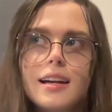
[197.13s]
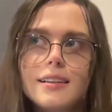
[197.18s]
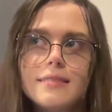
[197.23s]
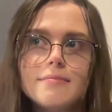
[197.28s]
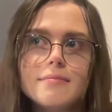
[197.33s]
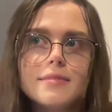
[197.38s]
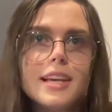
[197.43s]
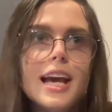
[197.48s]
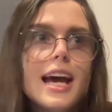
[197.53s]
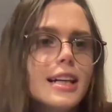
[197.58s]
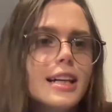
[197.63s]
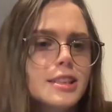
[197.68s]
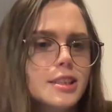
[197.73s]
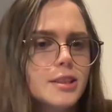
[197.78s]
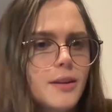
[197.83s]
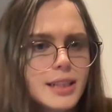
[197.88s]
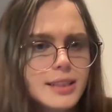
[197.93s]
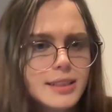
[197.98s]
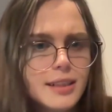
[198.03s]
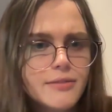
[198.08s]
Yeah, so
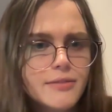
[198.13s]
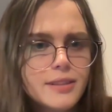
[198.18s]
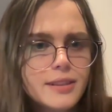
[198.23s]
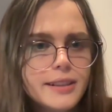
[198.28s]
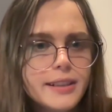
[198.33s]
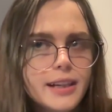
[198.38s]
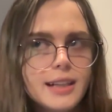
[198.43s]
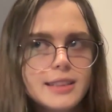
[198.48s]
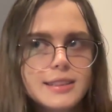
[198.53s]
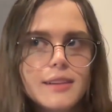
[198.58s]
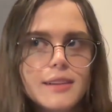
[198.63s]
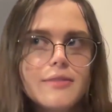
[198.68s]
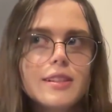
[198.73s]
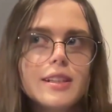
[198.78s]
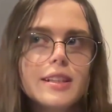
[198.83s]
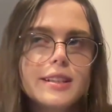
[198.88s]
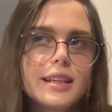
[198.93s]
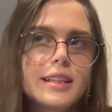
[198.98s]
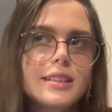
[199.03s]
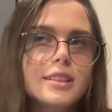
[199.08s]
I definitely
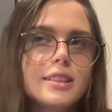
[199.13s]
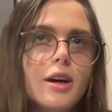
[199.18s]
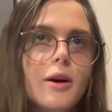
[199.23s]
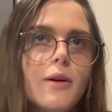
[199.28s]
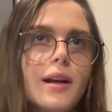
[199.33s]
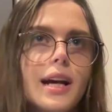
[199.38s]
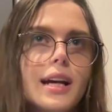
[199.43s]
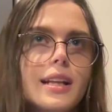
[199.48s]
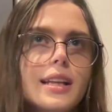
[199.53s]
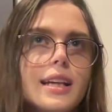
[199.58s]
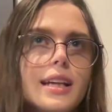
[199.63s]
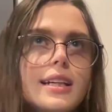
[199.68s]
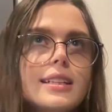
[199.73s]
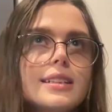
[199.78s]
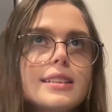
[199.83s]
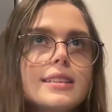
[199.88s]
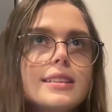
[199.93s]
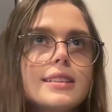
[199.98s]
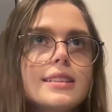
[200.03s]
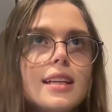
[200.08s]
think so. And I think
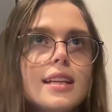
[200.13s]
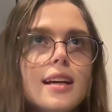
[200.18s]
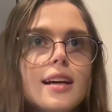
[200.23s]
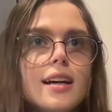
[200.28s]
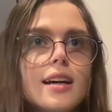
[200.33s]
it's,